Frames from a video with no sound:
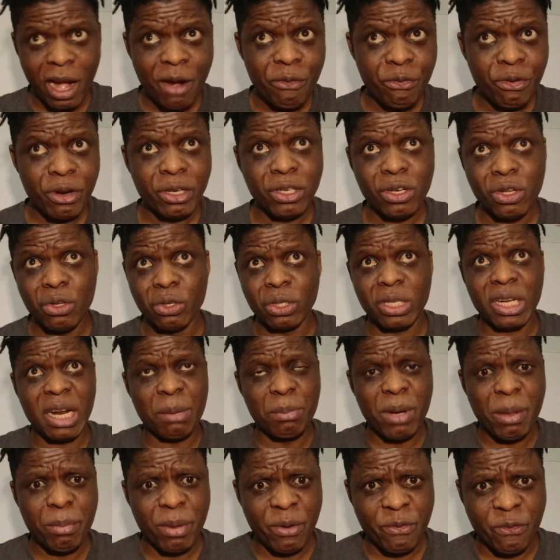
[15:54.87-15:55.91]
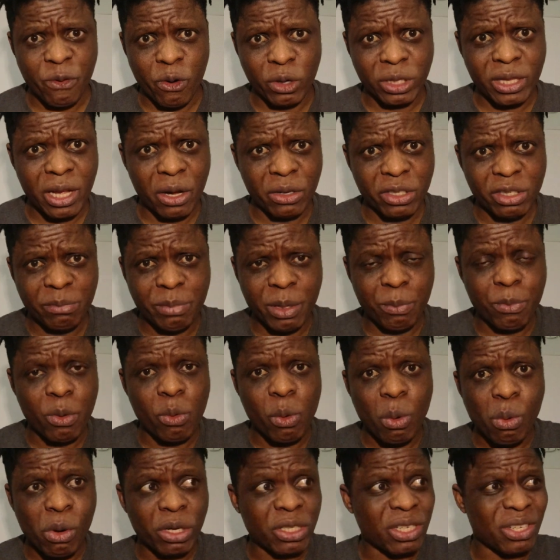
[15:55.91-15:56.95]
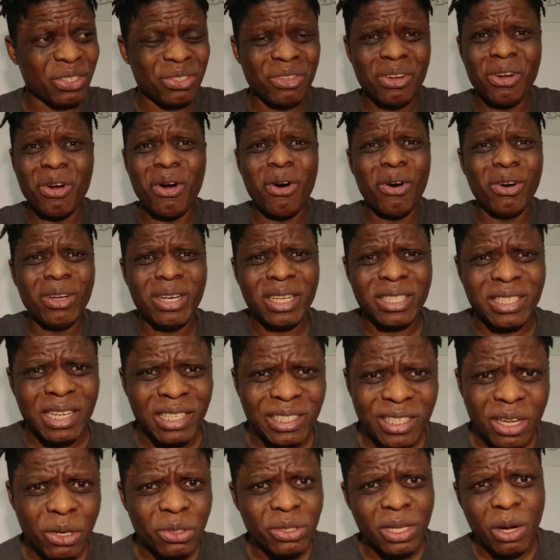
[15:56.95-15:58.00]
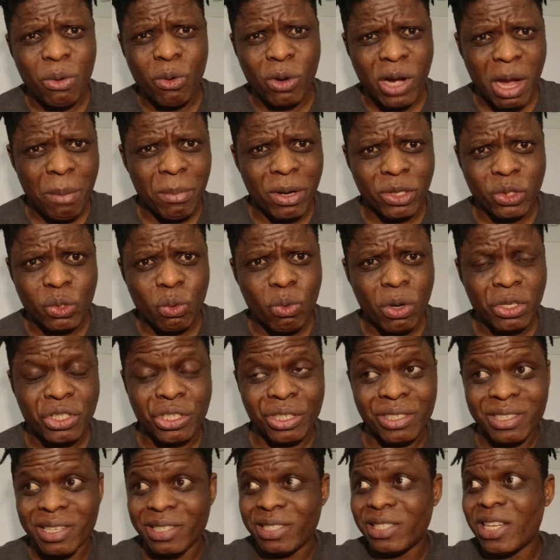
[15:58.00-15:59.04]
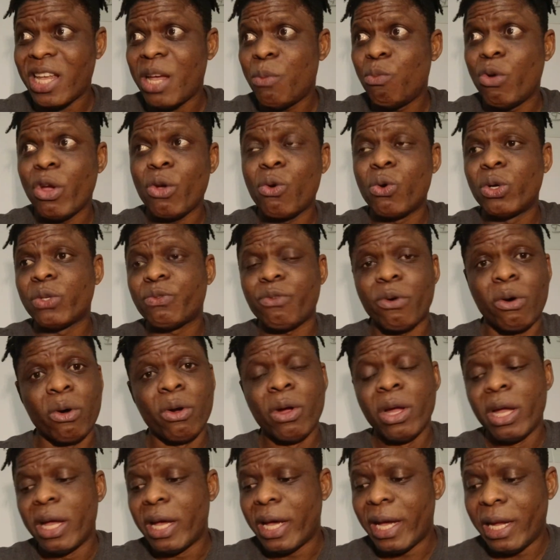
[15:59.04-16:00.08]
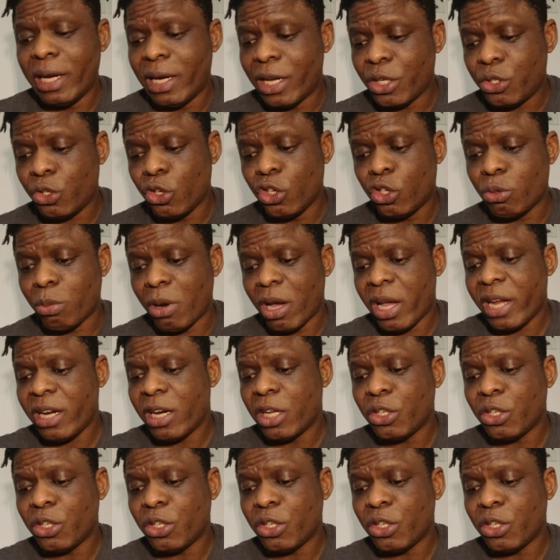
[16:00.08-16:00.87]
averagely, you see that maybe 4,000 people will watch it. It's not all the 10,000 that will come out to watch it. The same way goes for Headless YouTuber.